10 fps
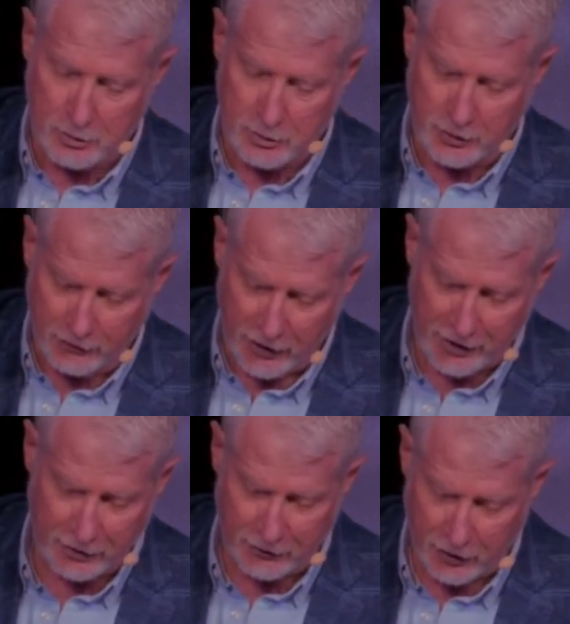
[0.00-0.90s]
the
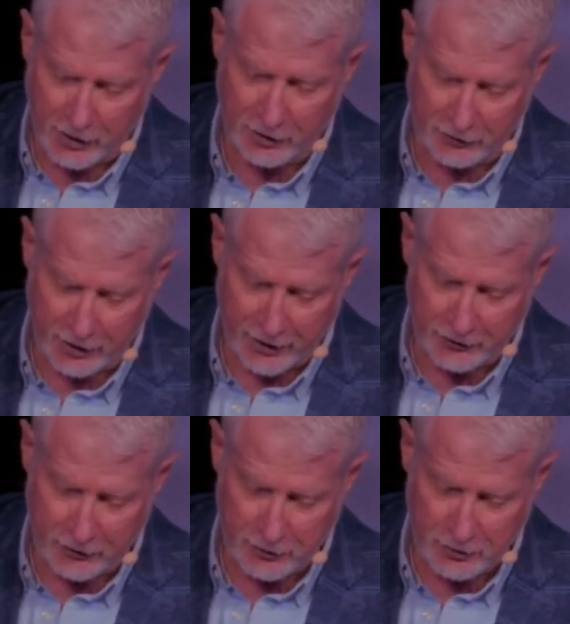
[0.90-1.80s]
Father for all of
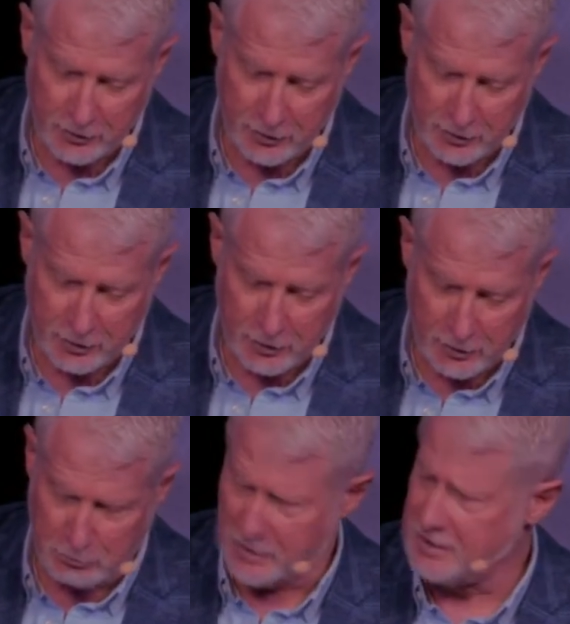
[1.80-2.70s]
life.
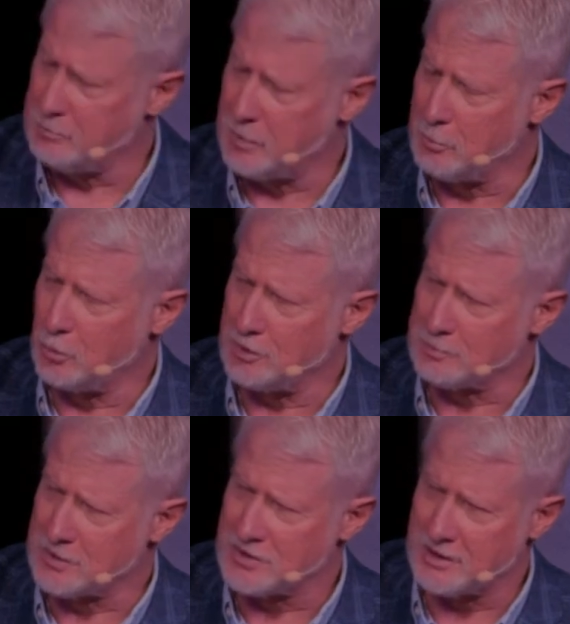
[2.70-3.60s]
My, my boys, my
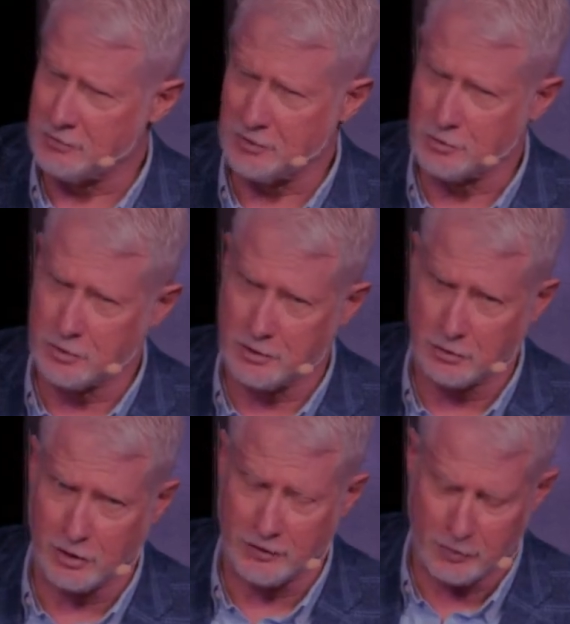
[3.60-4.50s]
seven and three year old,
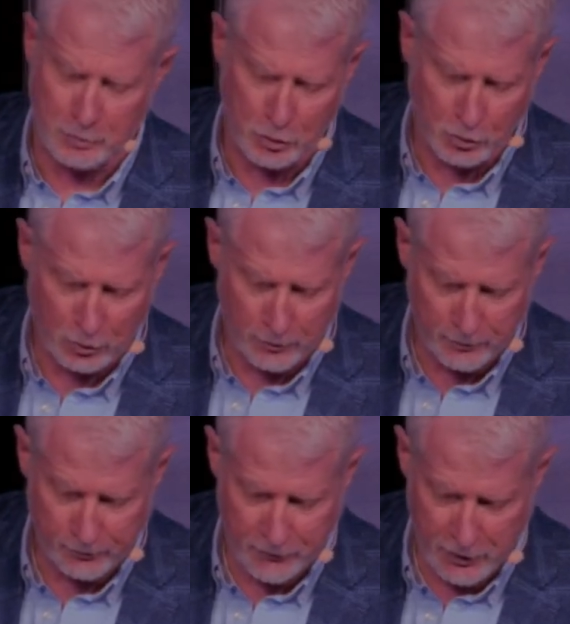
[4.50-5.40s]
love the pool.
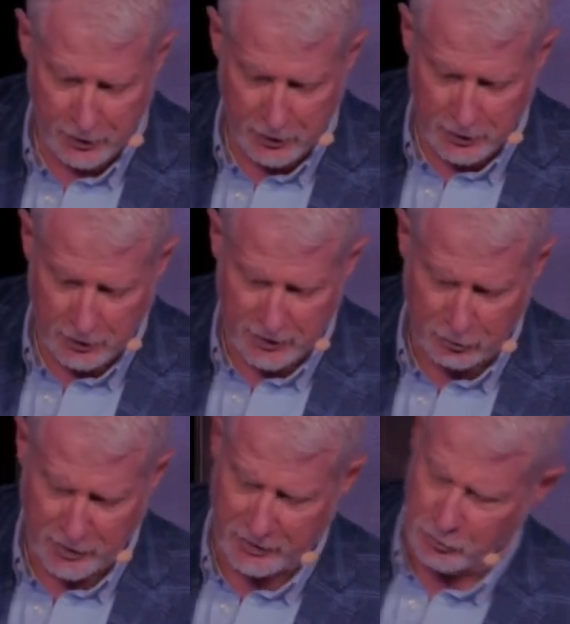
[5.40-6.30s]
And
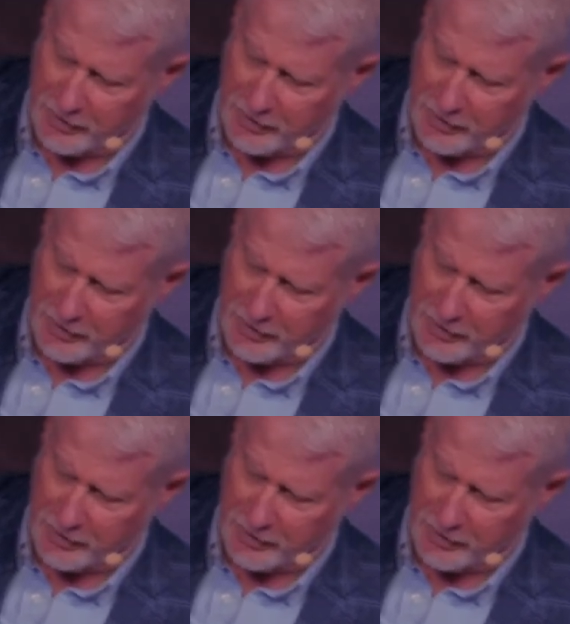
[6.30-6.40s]
when, when